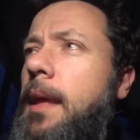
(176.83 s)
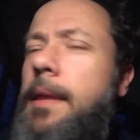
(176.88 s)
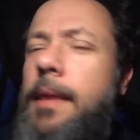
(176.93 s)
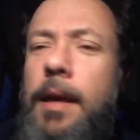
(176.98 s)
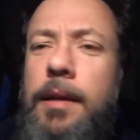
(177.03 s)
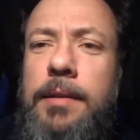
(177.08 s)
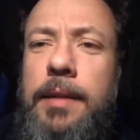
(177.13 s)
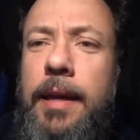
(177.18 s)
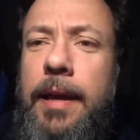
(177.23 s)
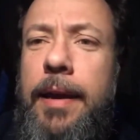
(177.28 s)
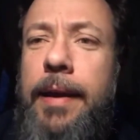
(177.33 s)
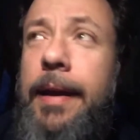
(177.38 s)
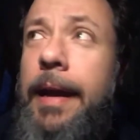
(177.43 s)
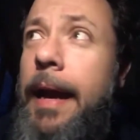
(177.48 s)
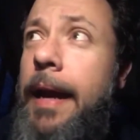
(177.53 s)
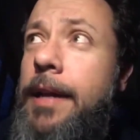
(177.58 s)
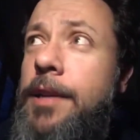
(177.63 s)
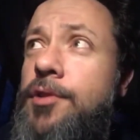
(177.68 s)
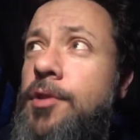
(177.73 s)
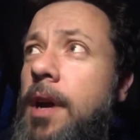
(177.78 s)
Now it's like a
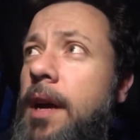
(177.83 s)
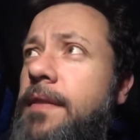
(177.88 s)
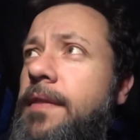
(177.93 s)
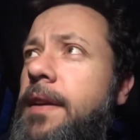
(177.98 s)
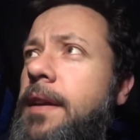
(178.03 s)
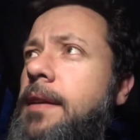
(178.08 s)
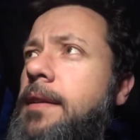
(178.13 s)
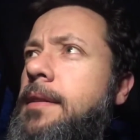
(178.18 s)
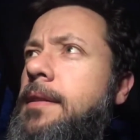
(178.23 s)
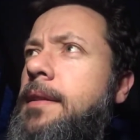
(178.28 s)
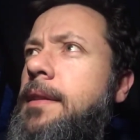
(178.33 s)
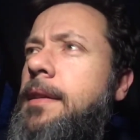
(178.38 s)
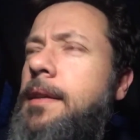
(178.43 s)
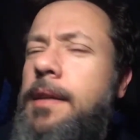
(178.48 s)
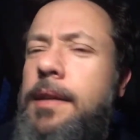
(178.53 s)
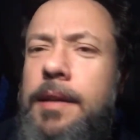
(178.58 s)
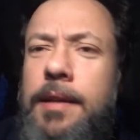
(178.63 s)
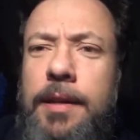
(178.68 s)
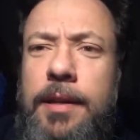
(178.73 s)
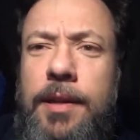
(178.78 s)
guy driving,
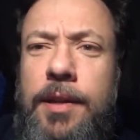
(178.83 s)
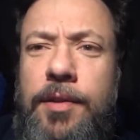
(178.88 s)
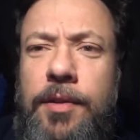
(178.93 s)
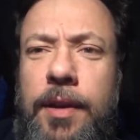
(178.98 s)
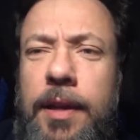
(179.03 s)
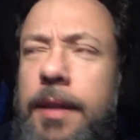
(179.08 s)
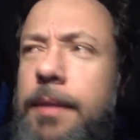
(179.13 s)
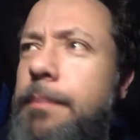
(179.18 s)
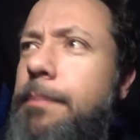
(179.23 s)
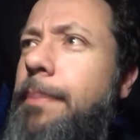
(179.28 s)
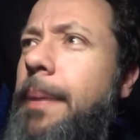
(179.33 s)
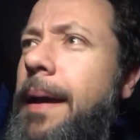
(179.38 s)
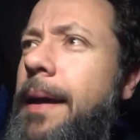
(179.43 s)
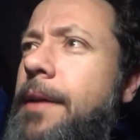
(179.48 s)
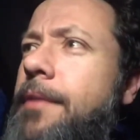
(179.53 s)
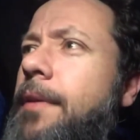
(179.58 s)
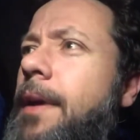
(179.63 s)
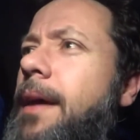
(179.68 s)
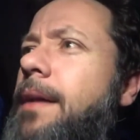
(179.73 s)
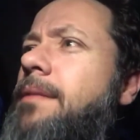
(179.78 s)
green
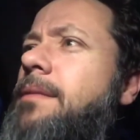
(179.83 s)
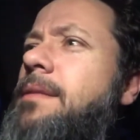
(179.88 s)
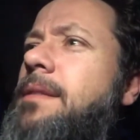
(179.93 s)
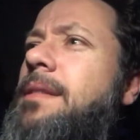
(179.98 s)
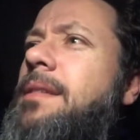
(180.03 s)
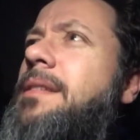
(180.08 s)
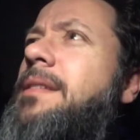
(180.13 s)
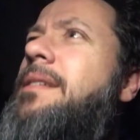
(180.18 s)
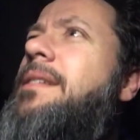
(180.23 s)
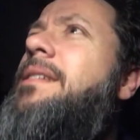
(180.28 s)
background.